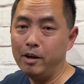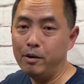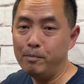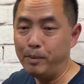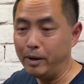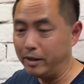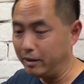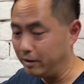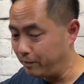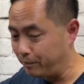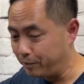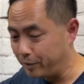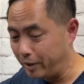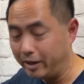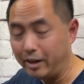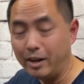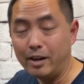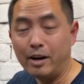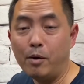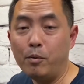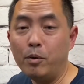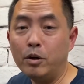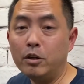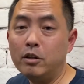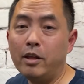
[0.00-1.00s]
But
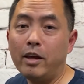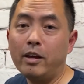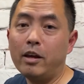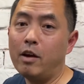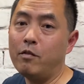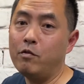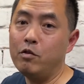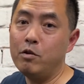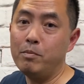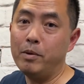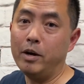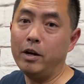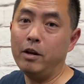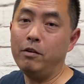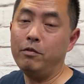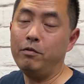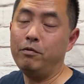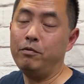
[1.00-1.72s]
again, I want to thank everybody